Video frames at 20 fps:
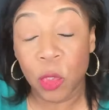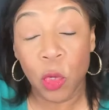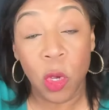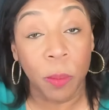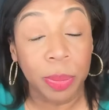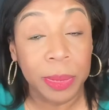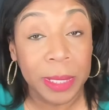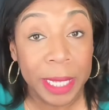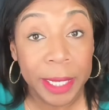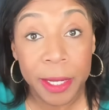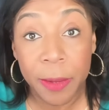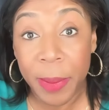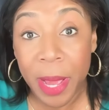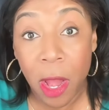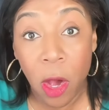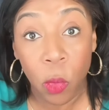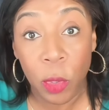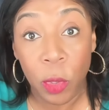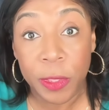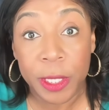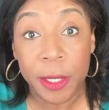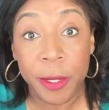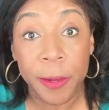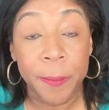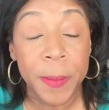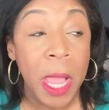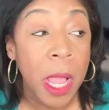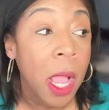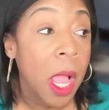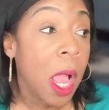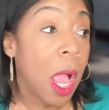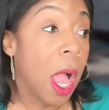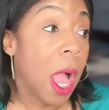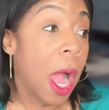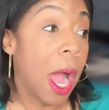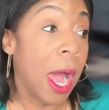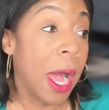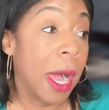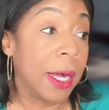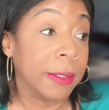to complain about with him.
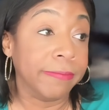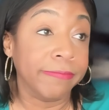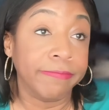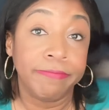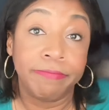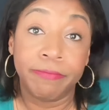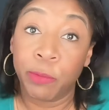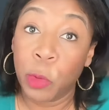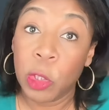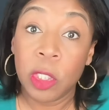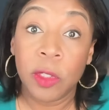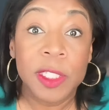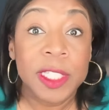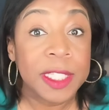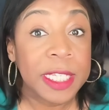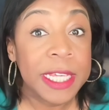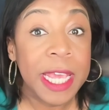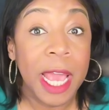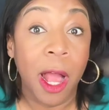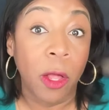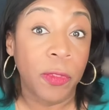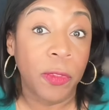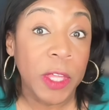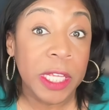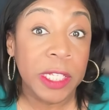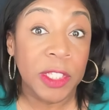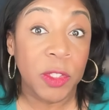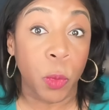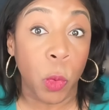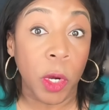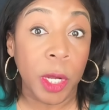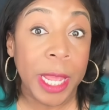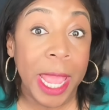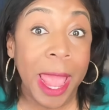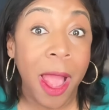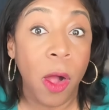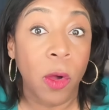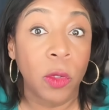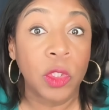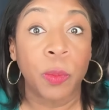We'll see how things work
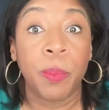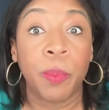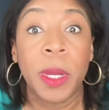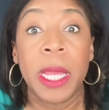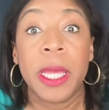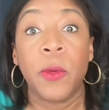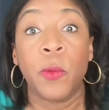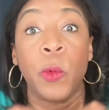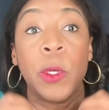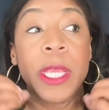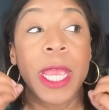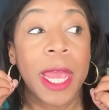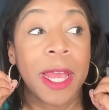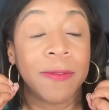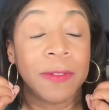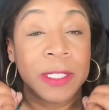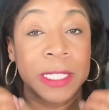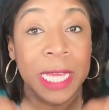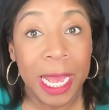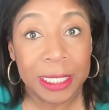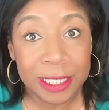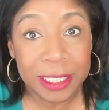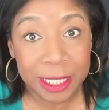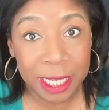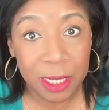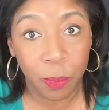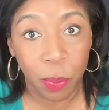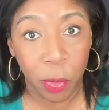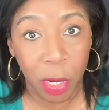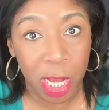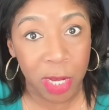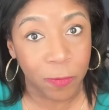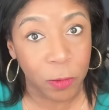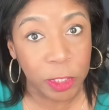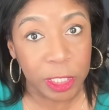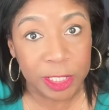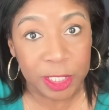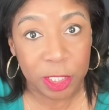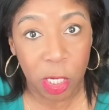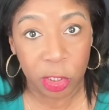out, but we have got to keep praying for
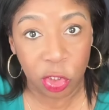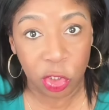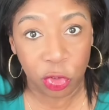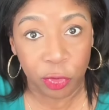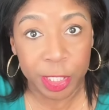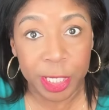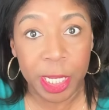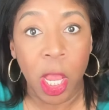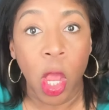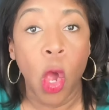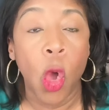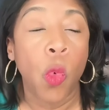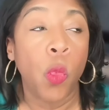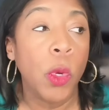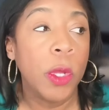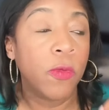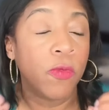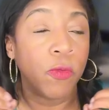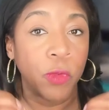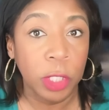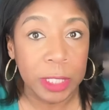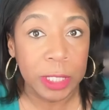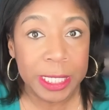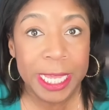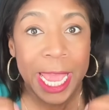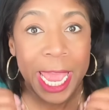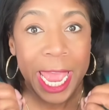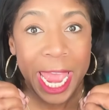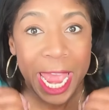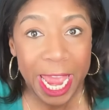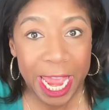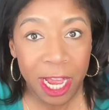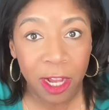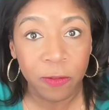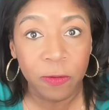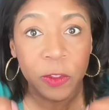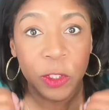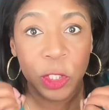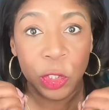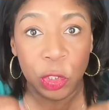this country. We really have
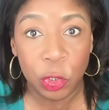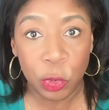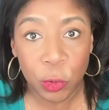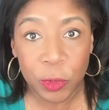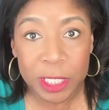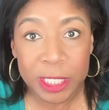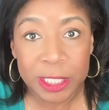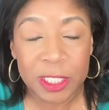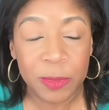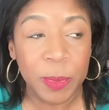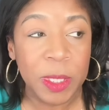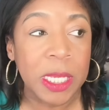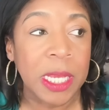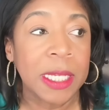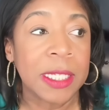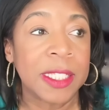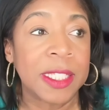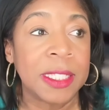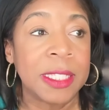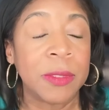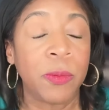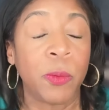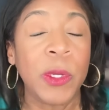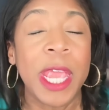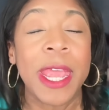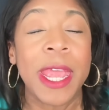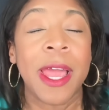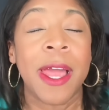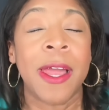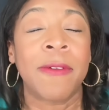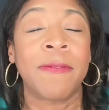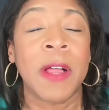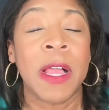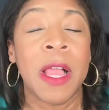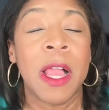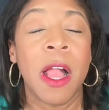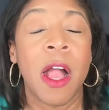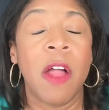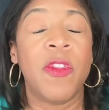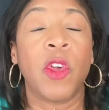to do this because we have
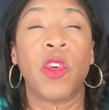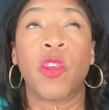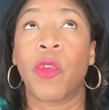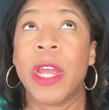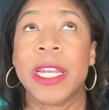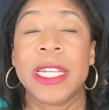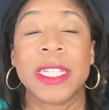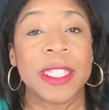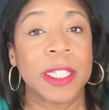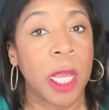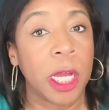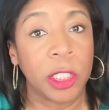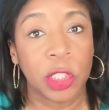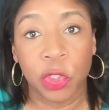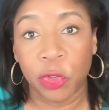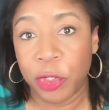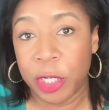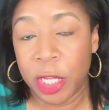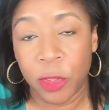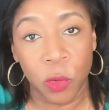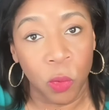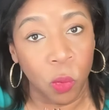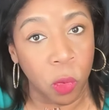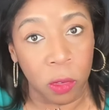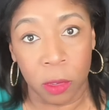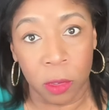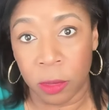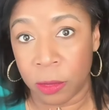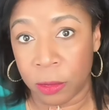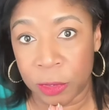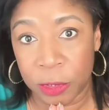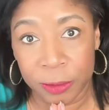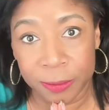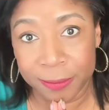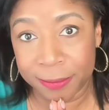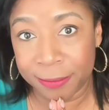the greatest country in the world.